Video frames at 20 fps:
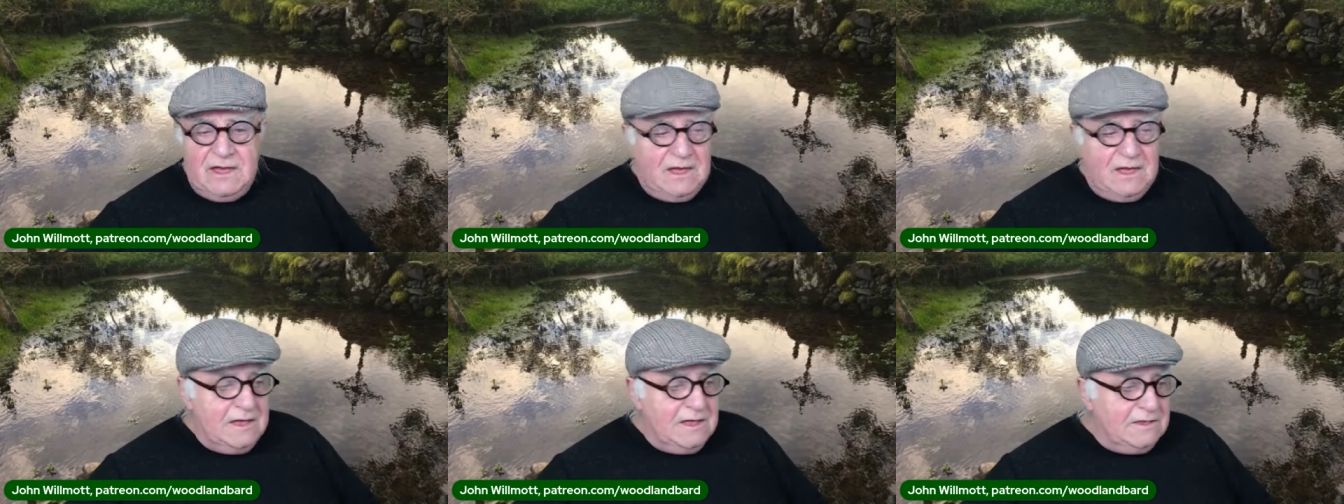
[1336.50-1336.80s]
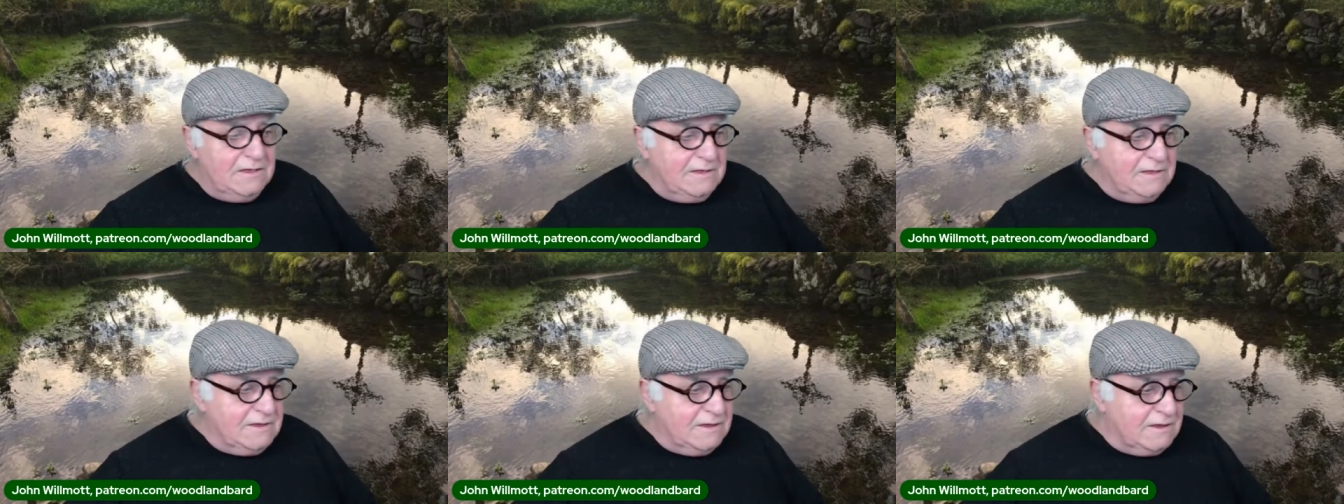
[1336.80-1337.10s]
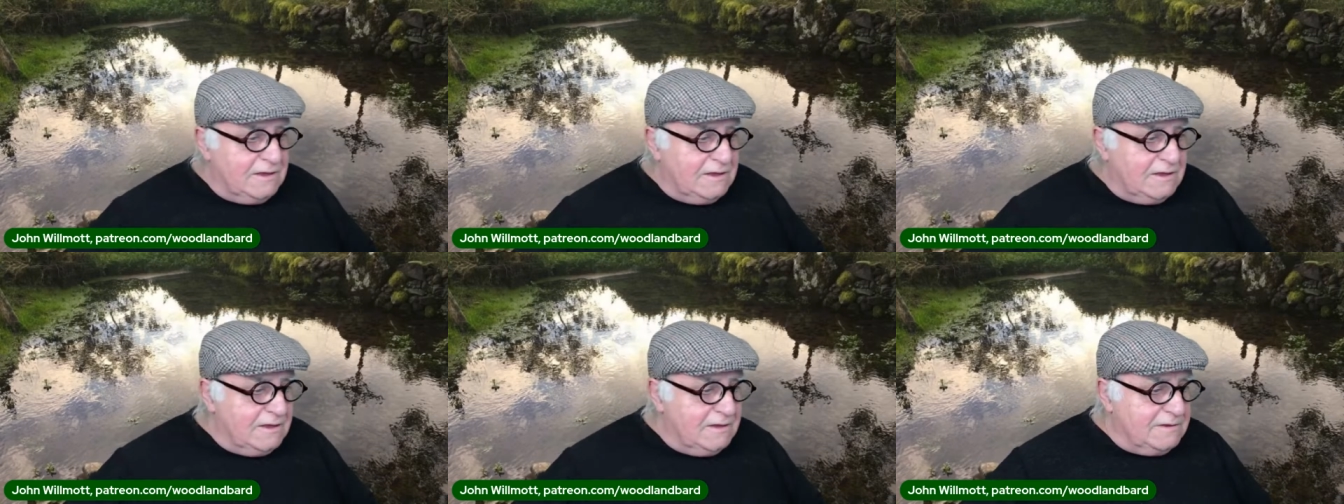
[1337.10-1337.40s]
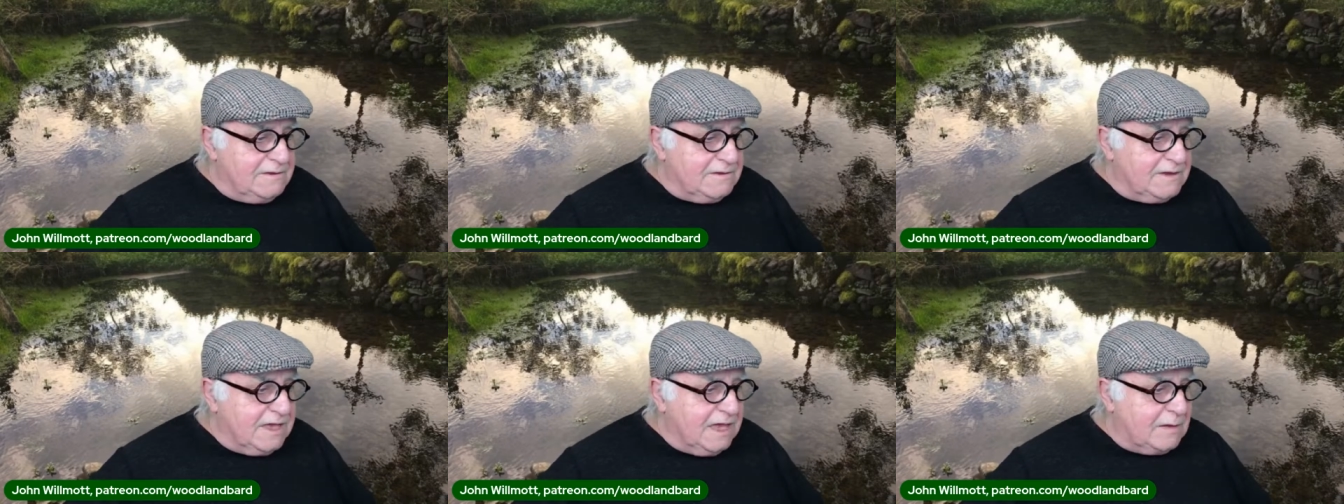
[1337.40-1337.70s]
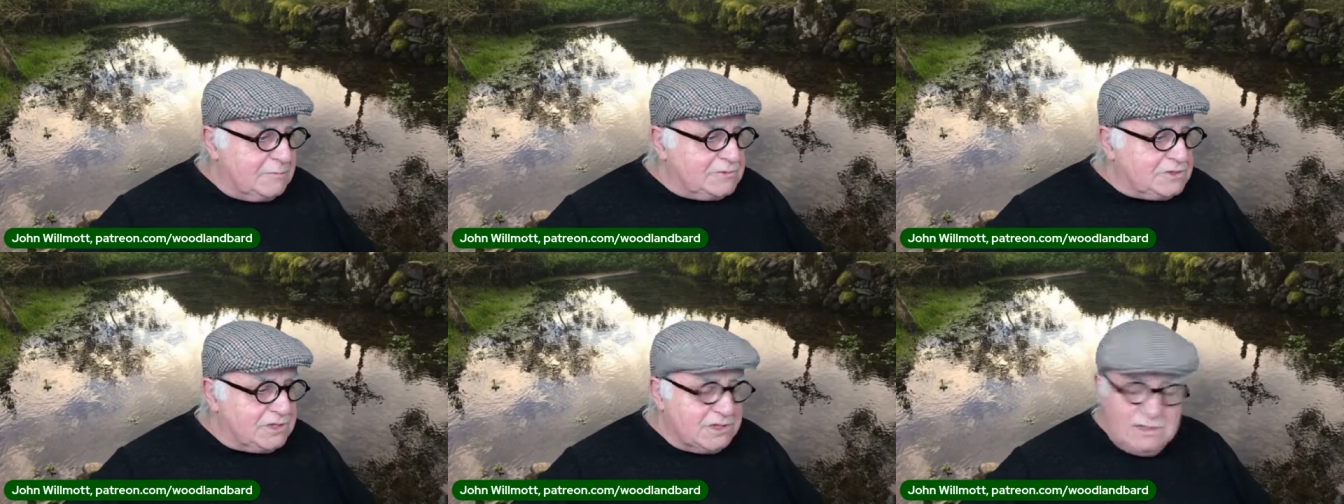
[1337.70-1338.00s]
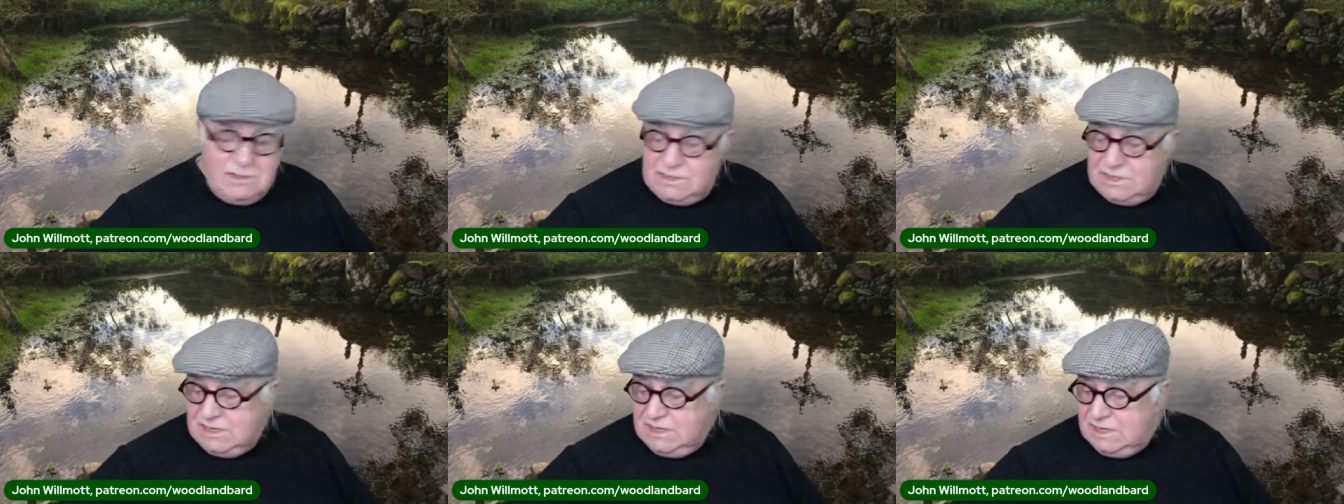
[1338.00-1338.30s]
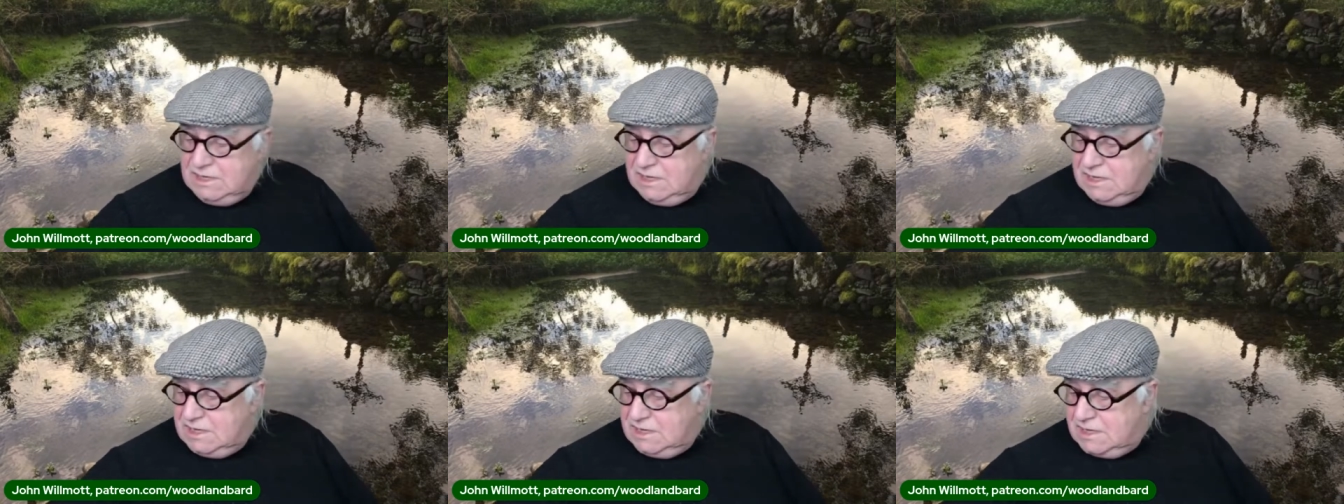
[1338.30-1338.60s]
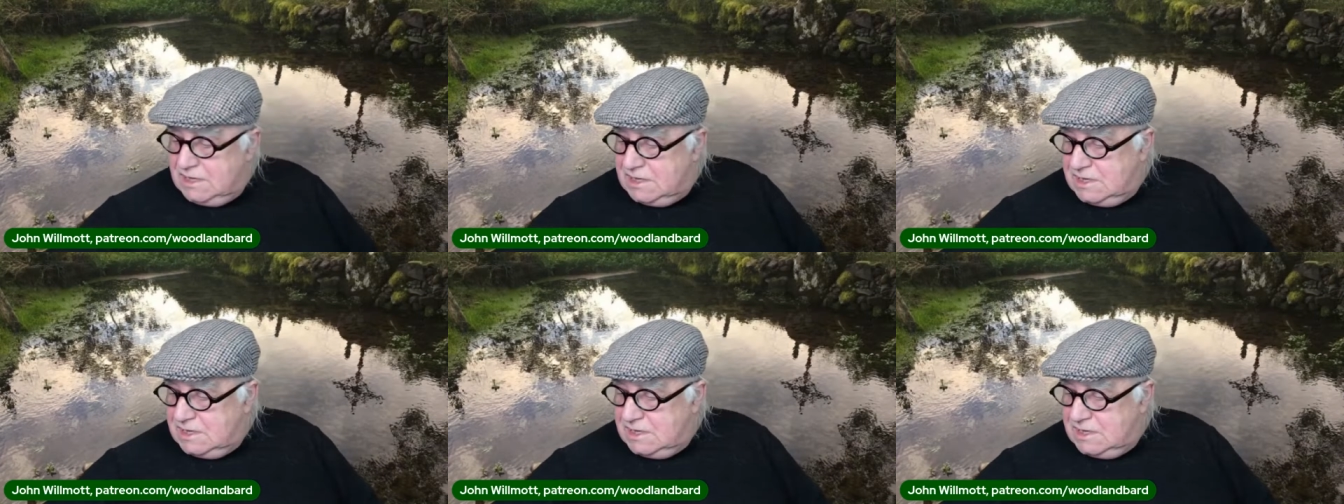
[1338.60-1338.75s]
and uh, to capture the